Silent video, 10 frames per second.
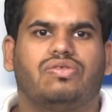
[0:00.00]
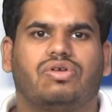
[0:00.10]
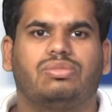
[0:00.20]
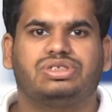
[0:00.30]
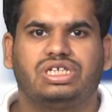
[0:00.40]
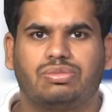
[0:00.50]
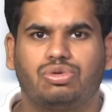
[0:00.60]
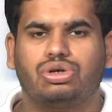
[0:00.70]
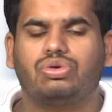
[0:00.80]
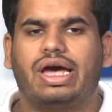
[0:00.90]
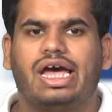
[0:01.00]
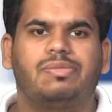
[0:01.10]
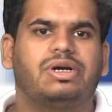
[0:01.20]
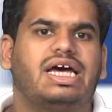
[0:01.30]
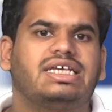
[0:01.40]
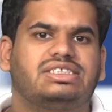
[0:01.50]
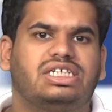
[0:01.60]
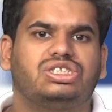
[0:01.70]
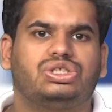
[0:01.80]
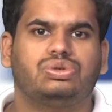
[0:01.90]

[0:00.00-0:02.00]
From Sigmund to Albert Einstein,